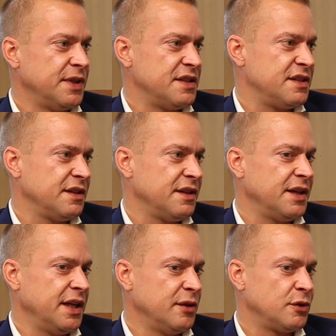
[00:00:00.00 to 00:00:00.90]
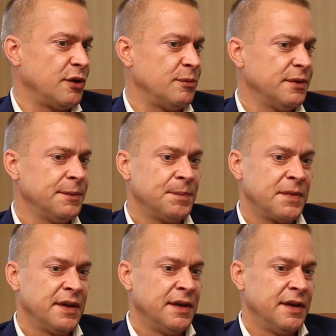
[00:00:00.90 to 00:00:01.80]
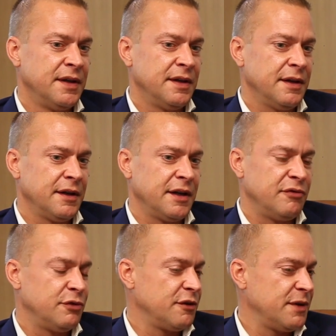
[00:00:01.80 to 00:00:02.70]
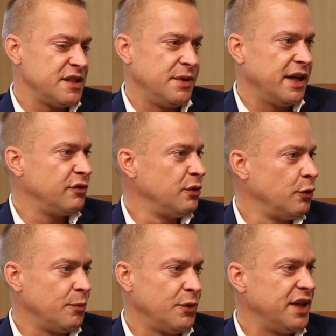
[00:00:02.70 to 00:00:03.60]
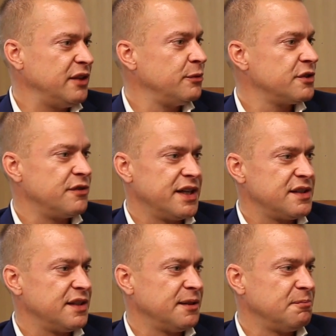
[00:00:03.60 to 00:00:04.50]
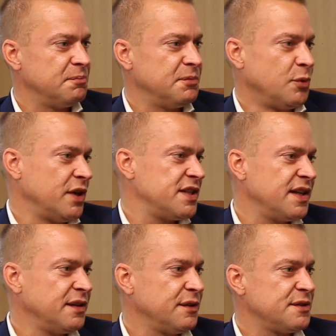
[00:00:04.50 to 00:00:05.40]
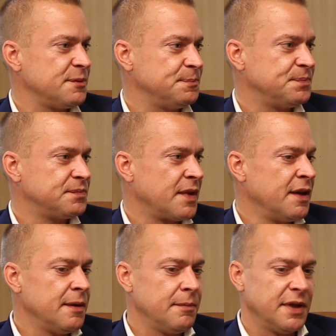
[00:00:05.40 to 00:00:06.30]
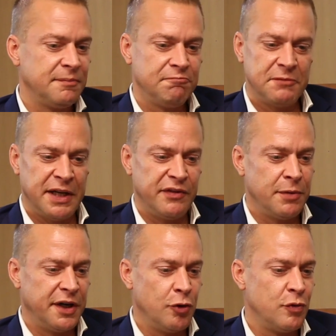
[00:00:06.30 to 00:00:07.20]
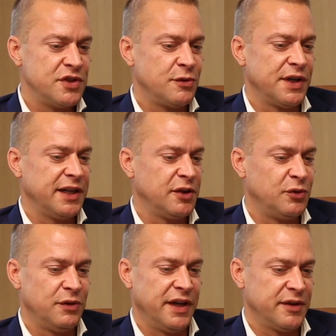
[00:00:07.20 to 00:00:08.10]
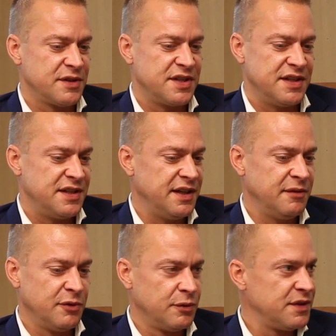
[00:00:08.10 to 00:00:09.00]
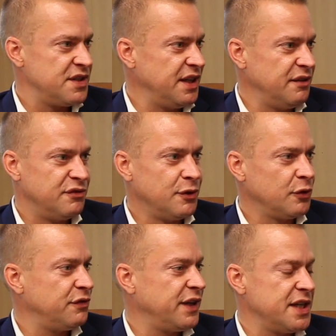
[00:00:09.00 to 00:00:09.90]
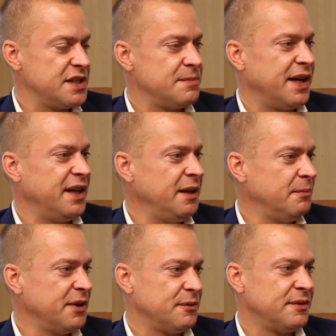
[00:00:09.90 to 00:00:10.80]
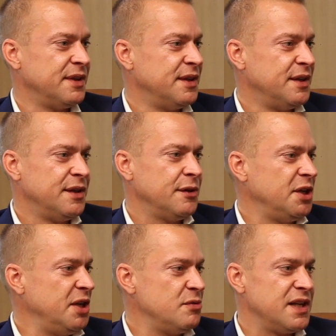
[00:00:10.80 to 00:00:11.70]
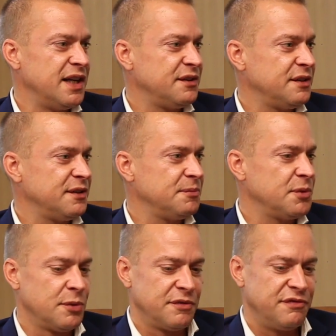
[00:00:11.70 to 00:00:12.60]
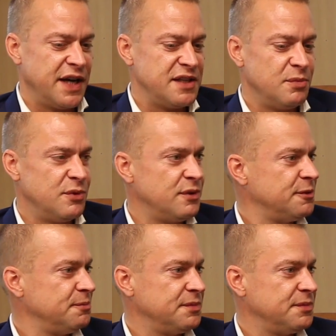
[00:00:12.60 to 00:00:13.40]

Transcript: That's in October. And for the rest we have the normal network drinks and knowledge centers. But everybody who is connected to the NRCC will receive notifications by email, newsletter or Facebook.